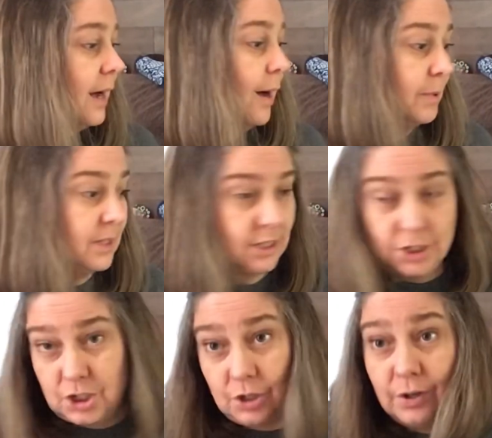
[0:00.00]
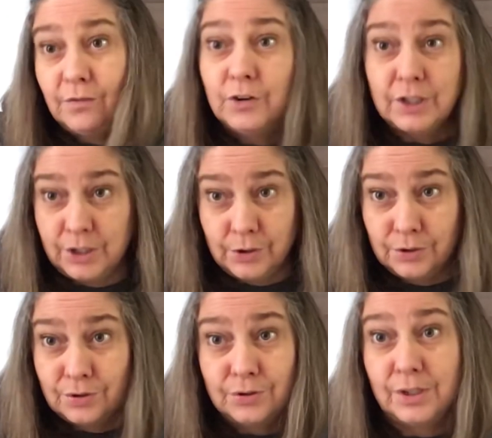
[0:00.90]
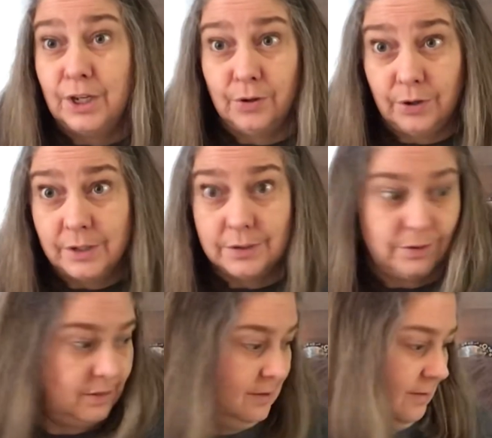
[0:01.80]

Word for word: I've been stitching on it for years. Here it is.